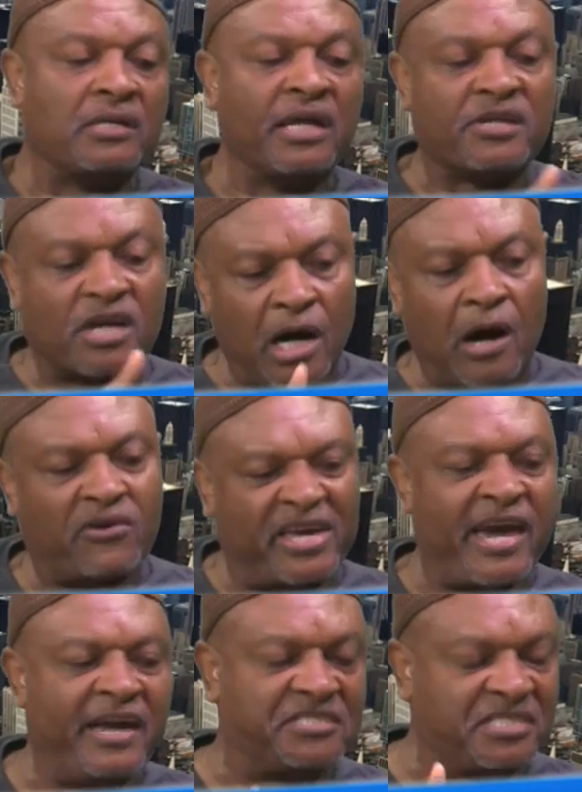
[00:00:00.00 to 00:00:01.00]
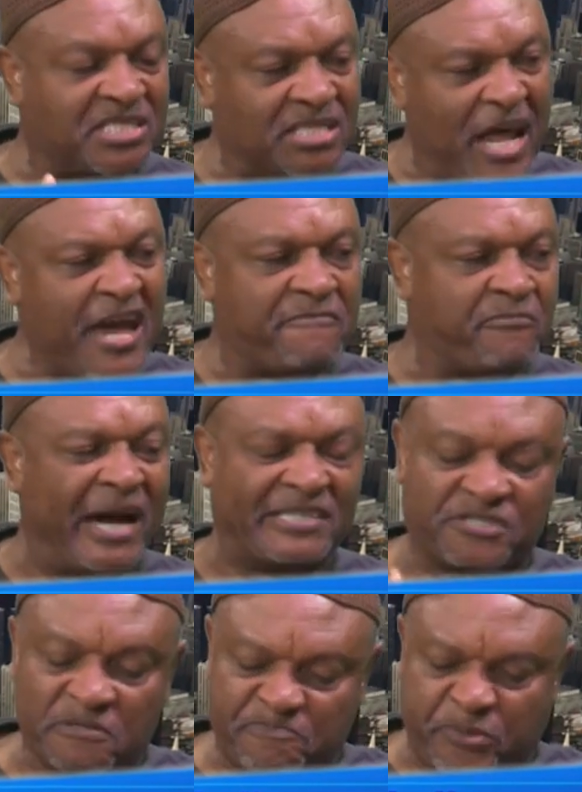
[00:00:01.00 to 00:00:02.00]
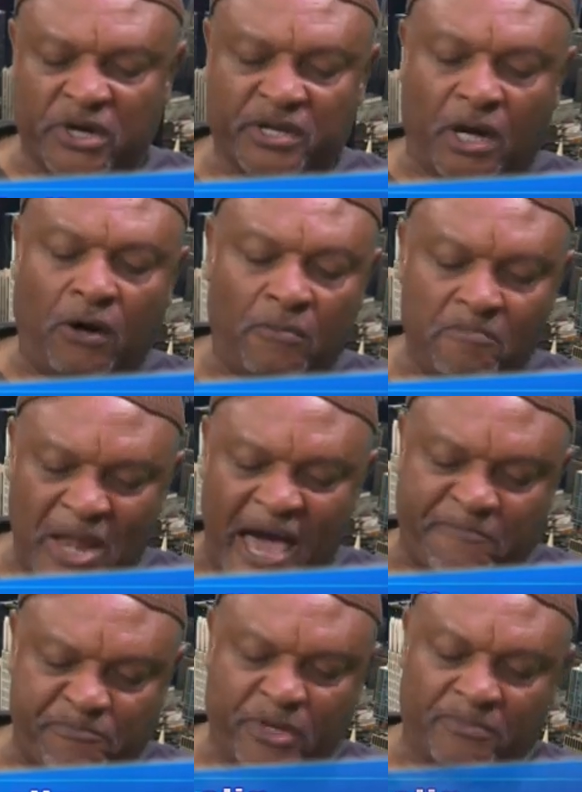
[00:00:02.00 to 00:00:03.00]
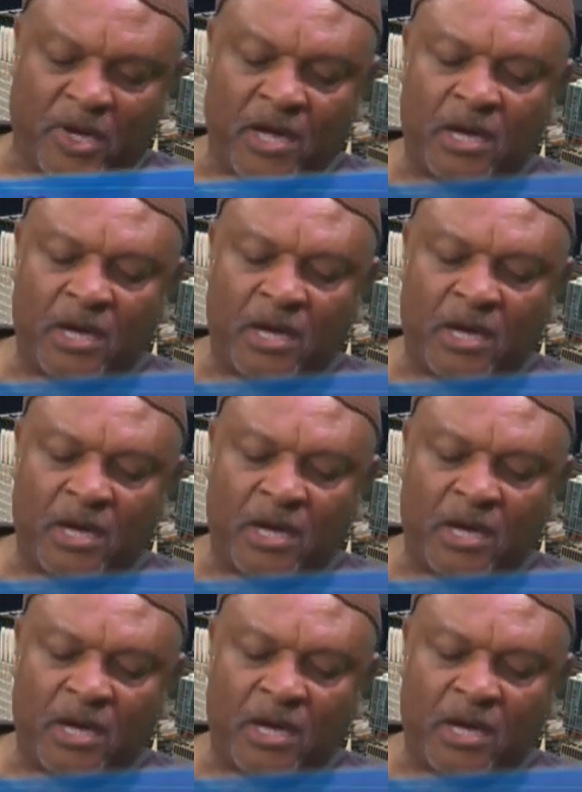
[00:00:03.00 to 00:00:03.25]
that the Caucasian slave master put on black people.